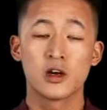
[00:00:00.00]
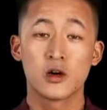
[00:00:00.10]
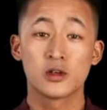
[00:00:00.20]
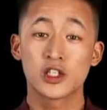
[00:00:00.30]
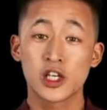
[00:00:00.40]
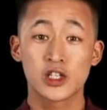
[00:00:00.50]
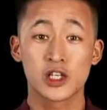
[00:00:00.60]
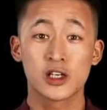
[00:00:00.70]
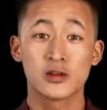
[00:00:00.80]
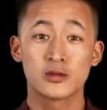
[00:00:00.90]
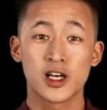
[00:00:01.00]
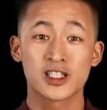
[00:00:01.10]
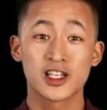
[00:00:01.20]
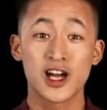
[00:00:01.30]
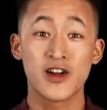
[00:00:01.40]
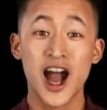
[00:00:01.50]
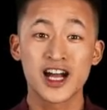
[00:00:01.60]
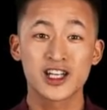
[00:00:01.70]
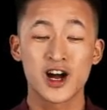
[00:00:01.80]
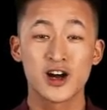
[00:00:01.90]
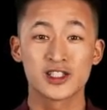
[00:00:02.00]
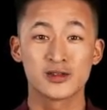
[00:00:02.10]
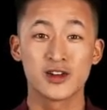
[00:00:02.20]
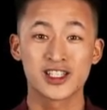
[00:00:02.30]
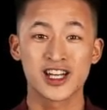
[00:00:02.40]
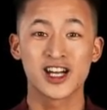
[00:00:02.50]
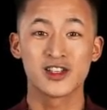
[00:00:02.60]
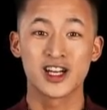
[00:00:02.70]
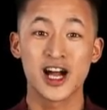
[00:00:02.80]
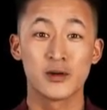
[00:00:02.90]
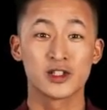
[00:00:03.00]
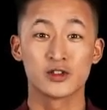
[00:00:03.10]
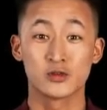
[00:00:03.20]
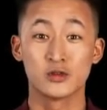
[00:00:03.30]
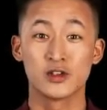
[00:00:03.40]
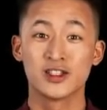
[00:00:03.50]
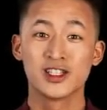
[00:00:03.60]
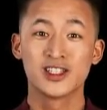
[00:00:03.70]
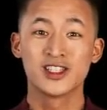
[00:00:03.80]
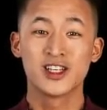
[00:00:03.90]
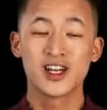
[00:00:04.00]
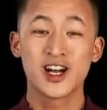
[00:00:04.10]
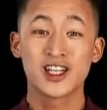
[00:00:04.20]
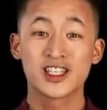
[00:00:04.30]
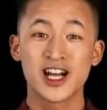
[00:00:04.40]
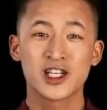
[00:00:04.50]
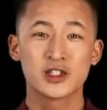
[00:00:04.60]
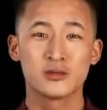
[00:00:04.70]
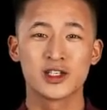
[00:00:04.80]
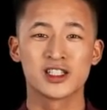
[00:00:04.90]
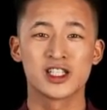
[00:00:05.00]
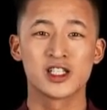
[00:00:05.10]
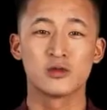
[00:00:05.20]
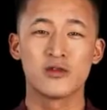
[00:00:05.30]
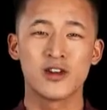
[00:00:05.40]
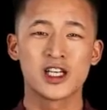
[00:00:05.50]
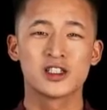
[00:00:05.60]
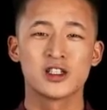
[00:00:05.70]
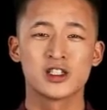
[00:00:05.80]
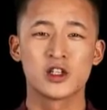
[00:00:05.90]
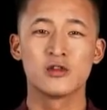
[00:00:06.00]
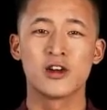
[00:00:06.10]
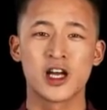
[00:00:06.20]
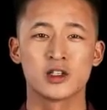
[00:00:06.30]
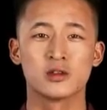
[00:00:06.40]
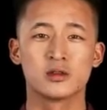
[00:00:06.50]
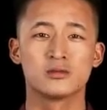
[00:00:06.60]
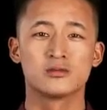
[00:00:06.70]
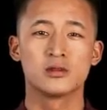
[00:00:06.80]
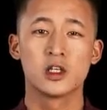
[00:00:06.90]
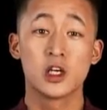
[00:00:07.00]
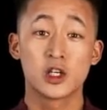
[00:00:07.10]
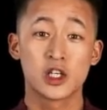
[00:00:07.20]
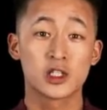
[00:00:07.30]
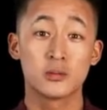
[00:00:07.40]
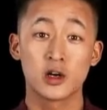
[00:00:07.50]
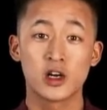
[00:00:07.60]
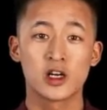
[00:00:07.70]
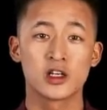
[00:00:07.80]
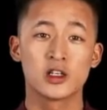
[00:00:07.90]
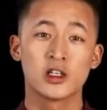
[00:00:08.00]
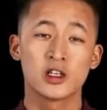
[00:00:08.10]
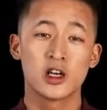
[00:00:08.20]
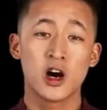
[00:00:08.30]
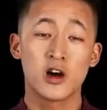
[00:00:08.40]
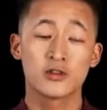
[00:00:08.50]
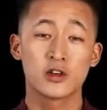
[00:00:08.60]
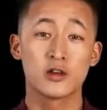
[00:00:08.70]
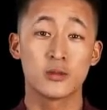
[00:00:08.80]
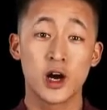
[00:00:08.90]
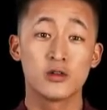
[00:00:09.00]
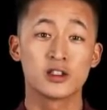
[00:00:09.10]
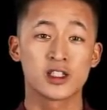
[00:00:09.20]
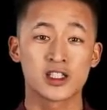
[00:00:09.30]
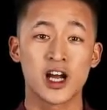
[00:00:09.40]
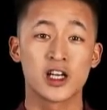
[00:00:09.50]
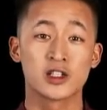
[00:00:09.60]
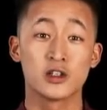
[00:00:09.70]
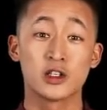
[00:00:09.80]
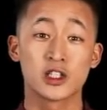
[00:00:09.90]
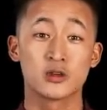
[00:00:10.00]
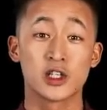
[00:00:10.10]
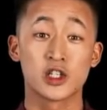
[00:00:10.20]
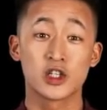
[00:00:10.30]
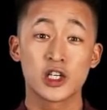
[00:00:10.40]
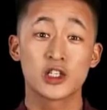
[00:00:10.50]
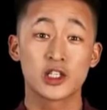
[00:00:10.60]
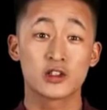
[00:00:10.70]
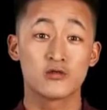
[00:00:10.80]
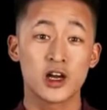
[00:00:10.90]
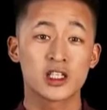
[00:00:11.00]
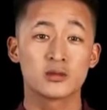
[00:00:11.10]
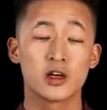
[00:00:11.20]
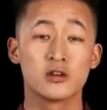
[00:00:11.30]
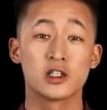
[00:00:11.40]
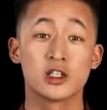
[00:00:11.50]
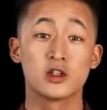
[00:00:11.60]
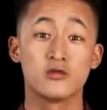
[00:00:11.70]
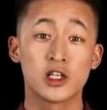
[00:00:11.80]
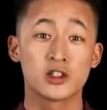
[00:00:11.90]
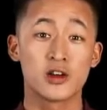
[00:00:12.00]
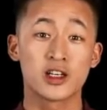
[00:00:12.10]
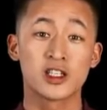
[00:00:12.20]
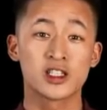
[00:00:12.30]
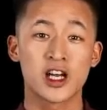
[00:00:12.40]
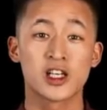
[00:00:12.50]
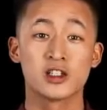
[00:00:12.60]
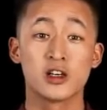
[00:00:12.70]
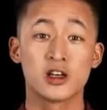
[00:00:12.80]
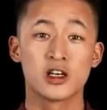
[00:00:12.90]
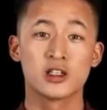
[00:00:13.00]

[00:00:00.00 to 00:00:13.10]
With Chi-Chi, I still have 8 cards in my deck that allow me to draw. Her second ability is what makes her so valuable. She's a blocker. After your opponent attacks, you can switch Chi-Chi to rest mode to redirect the attack to her.